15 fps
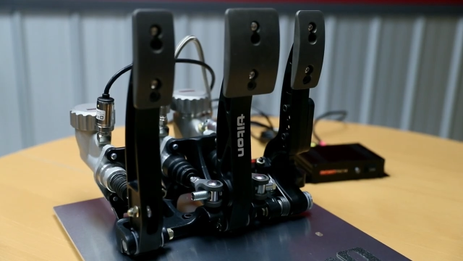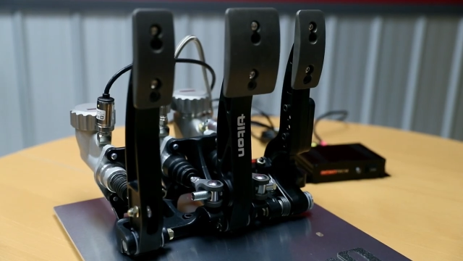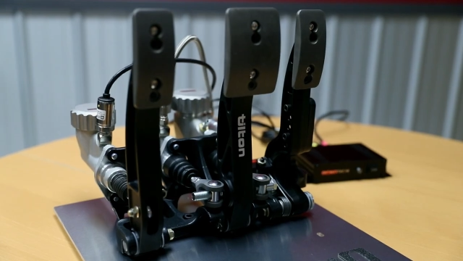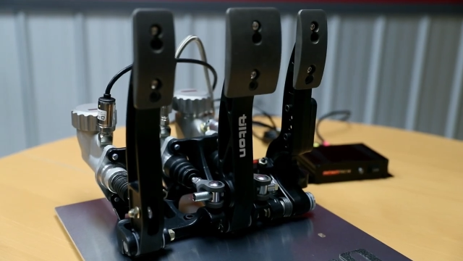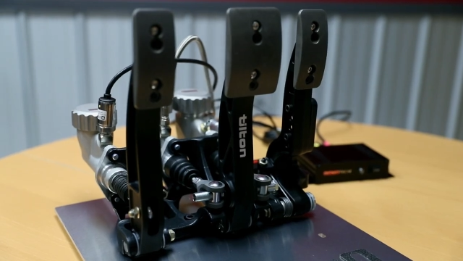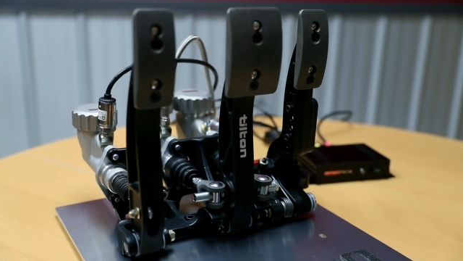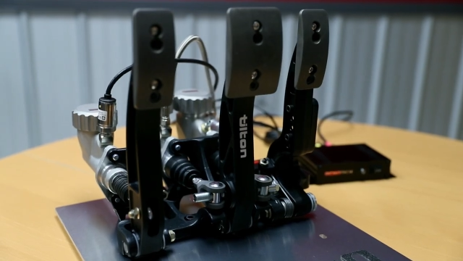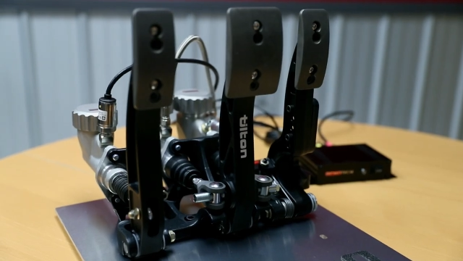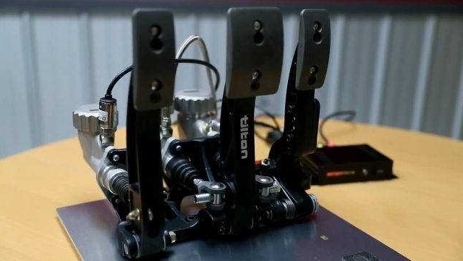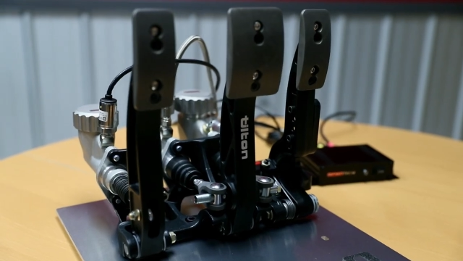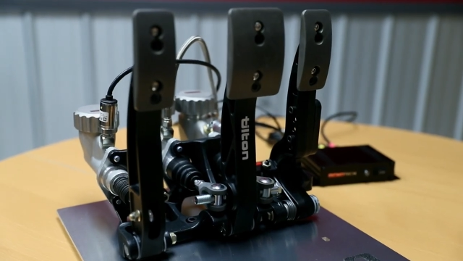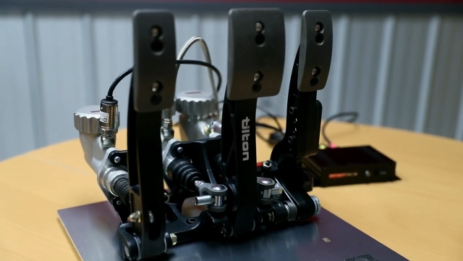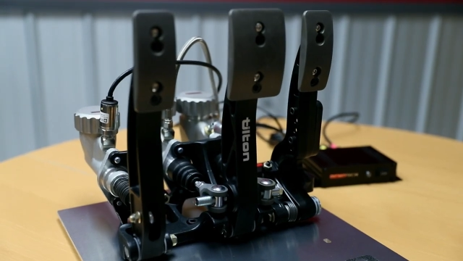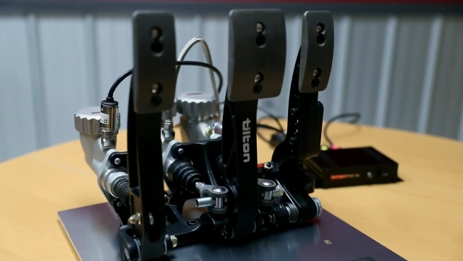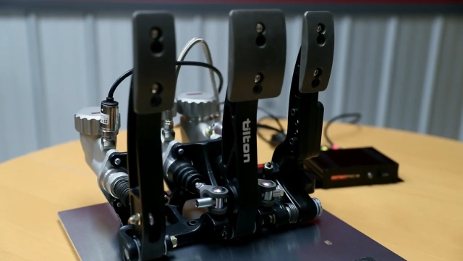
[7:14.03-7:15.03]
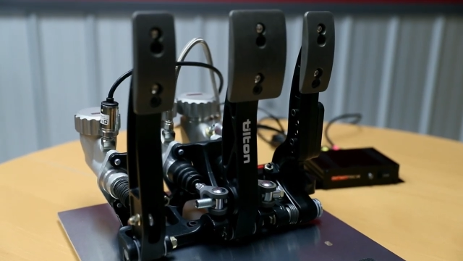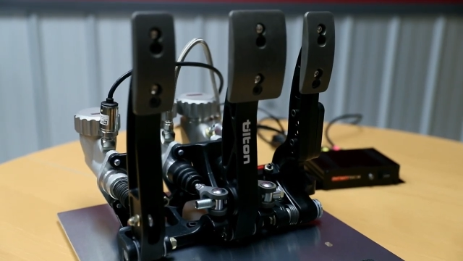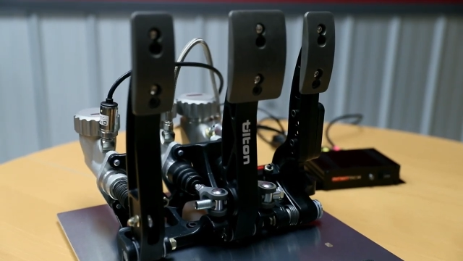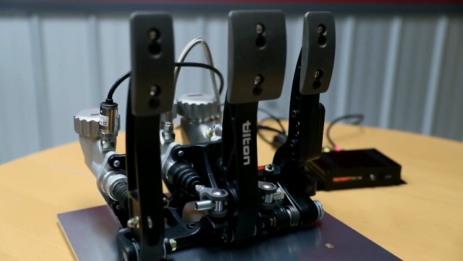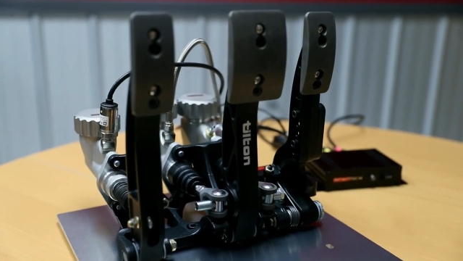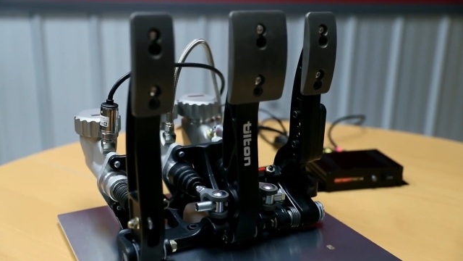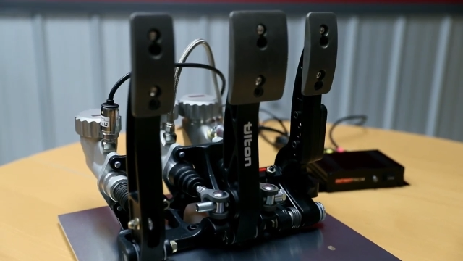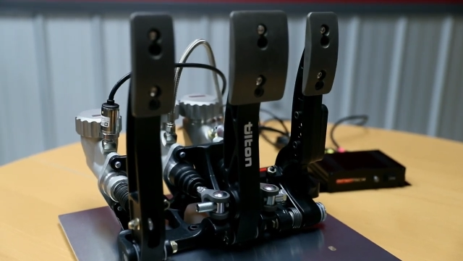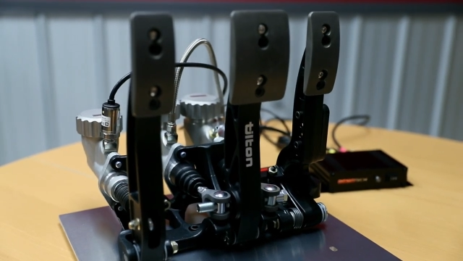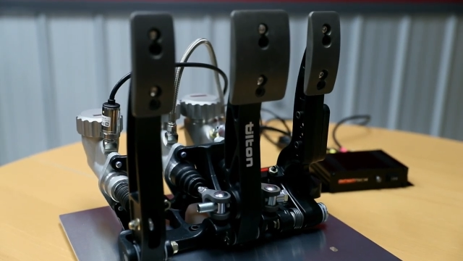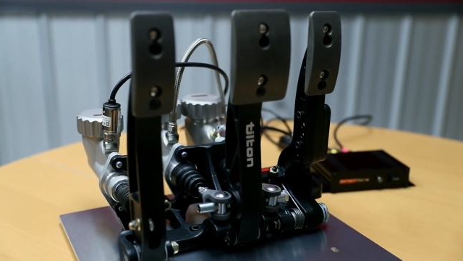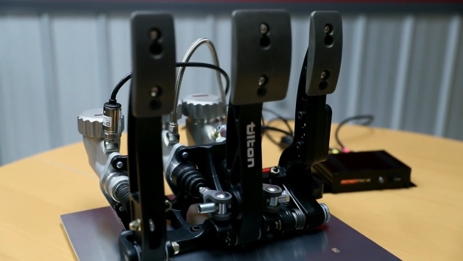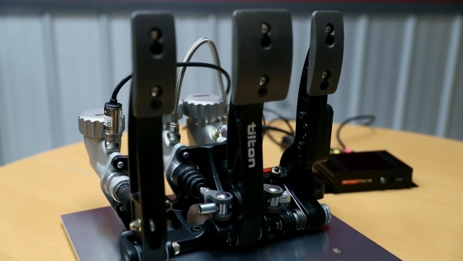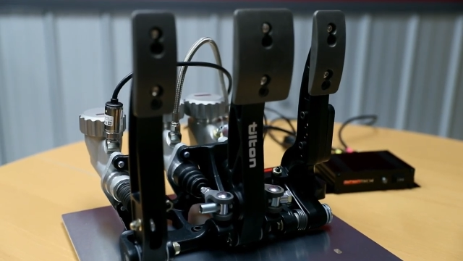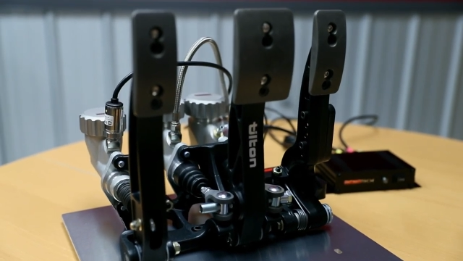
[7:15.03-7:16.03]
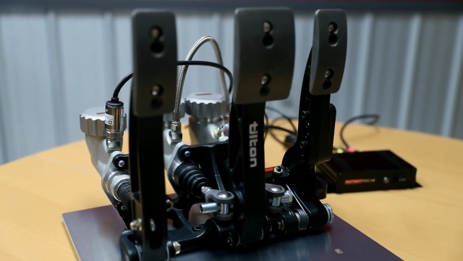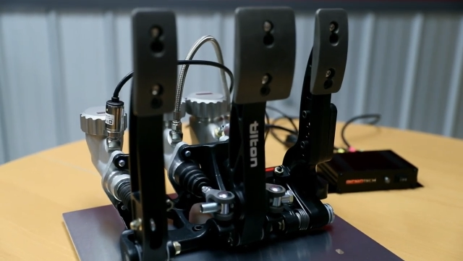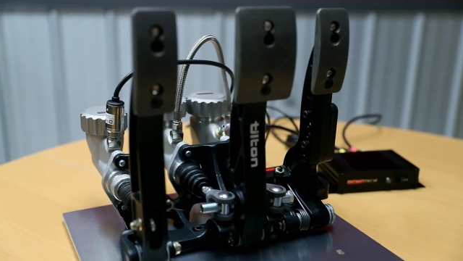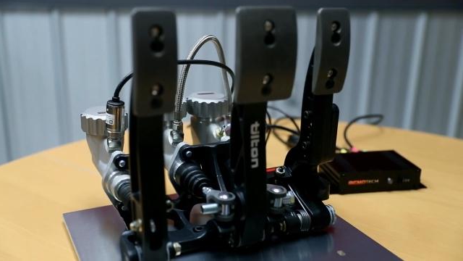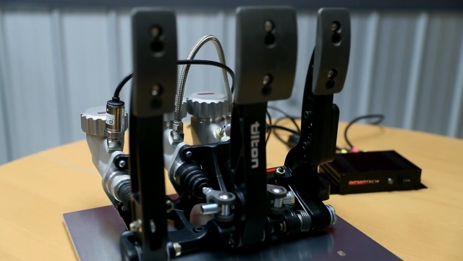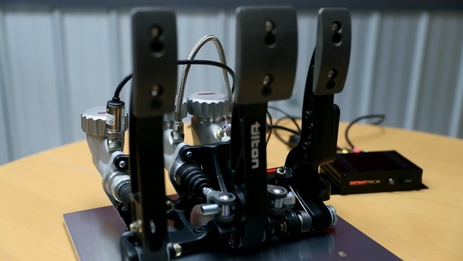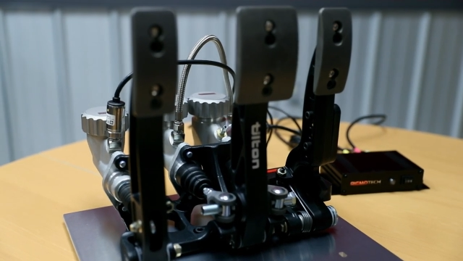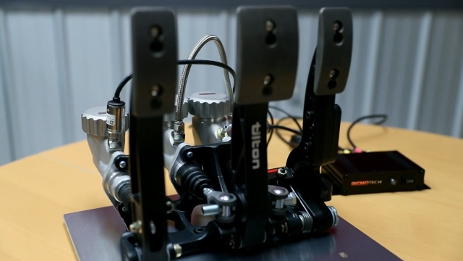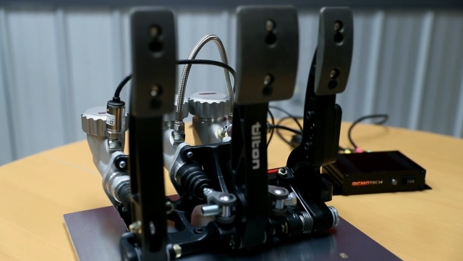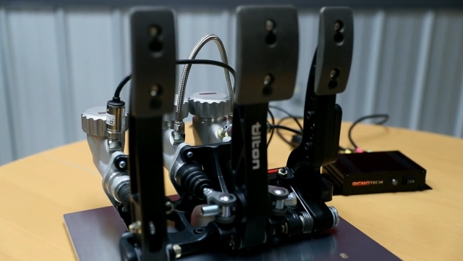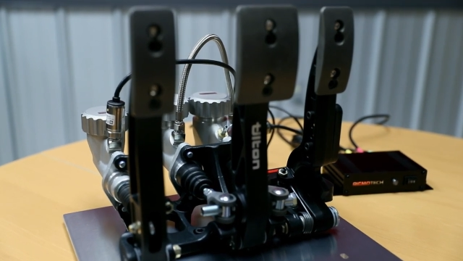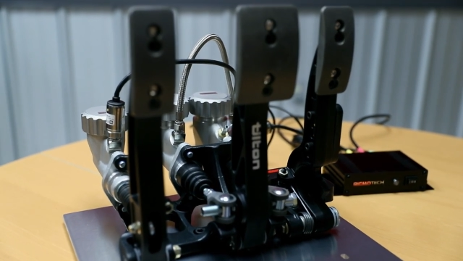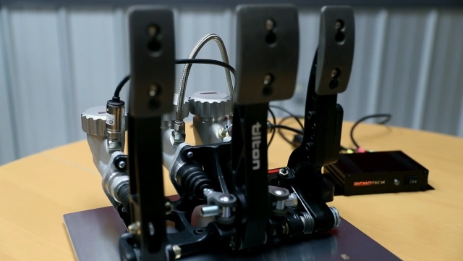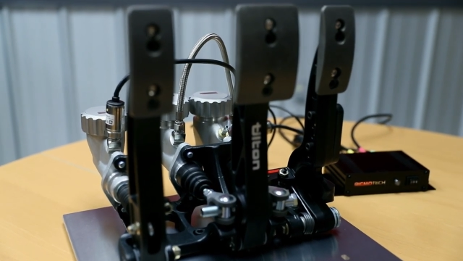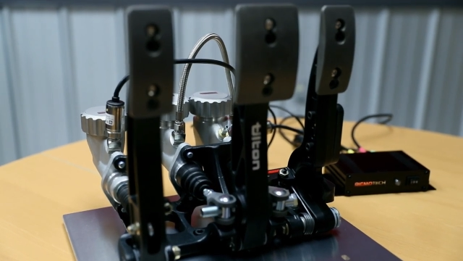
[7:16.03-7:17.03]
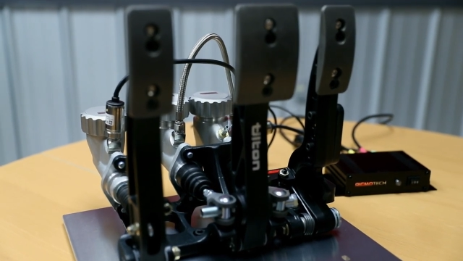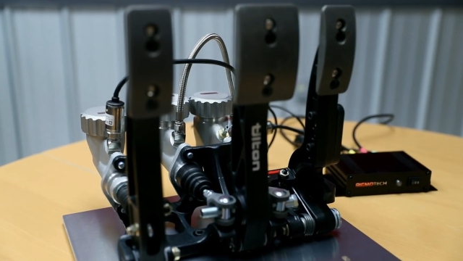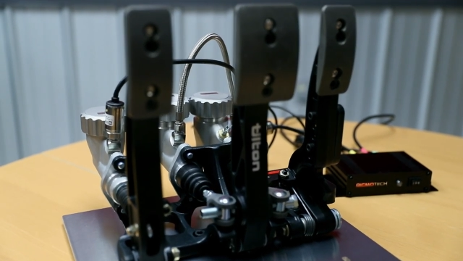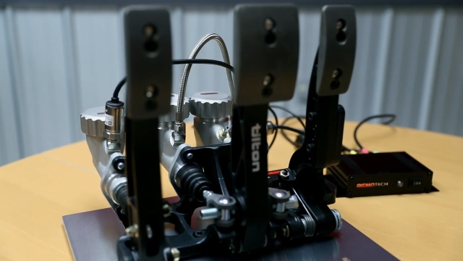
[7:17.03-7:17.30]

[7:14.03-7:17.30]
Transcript: (no speaker visible)